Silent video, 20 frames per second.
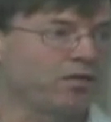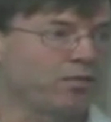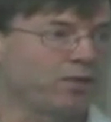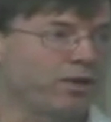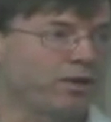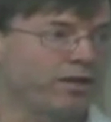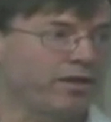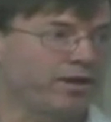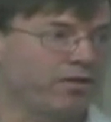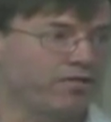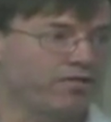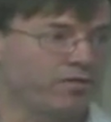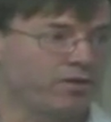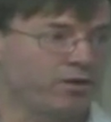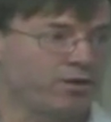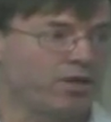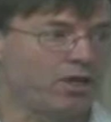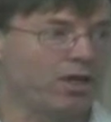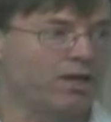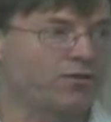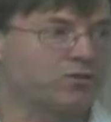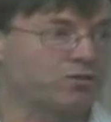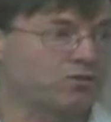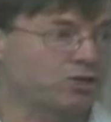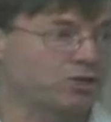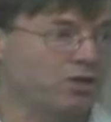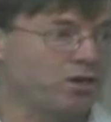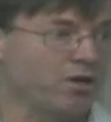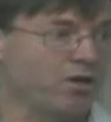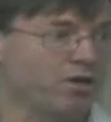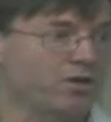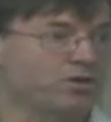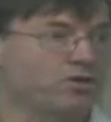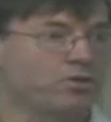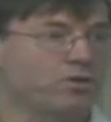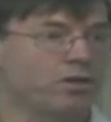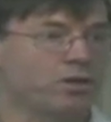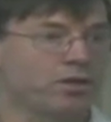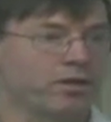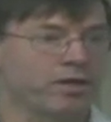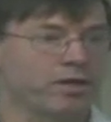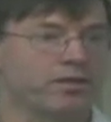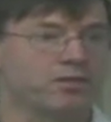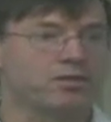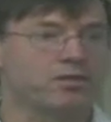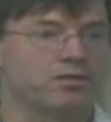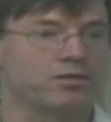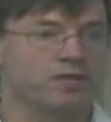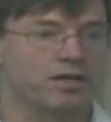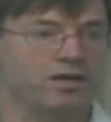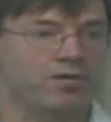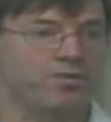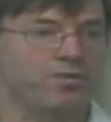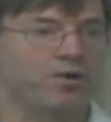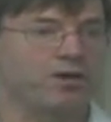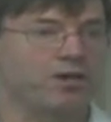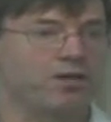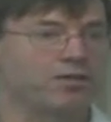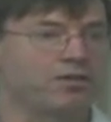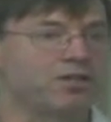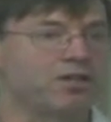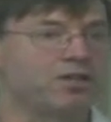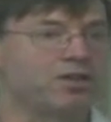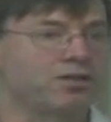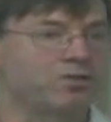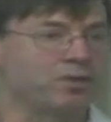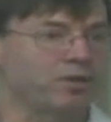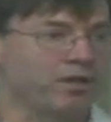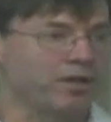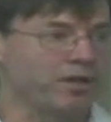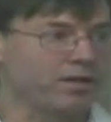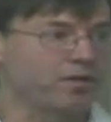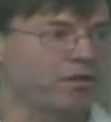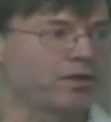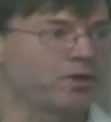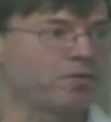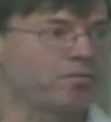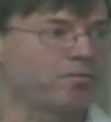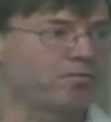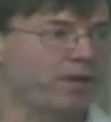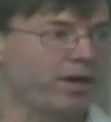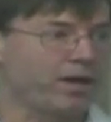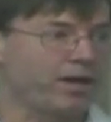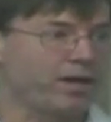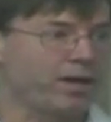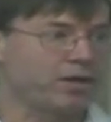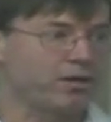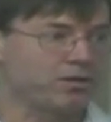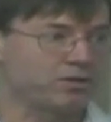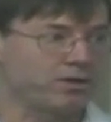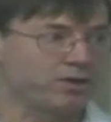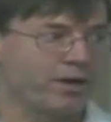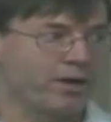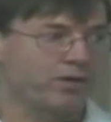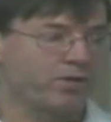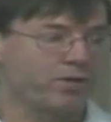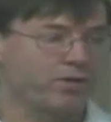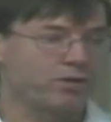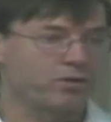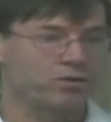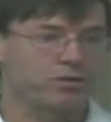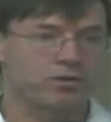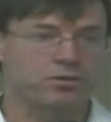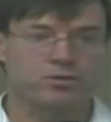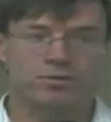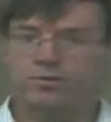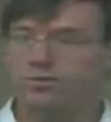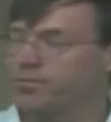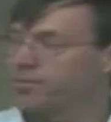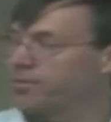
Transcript: where that fertilizer is going as to whether that is a safe way of dealing with that back out into agriculture.